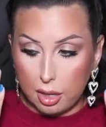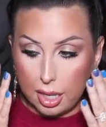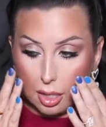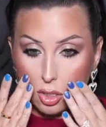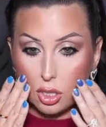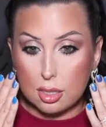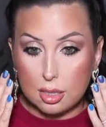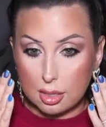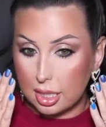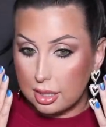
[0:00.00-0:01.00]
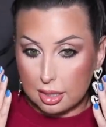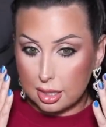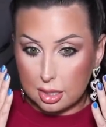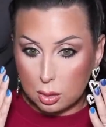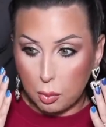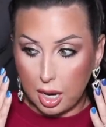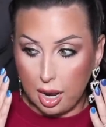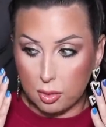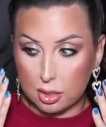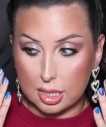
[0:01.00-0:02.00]
This is what I
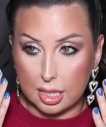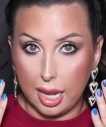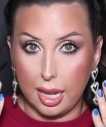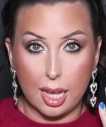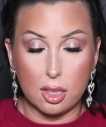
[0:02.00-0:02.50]
have on today.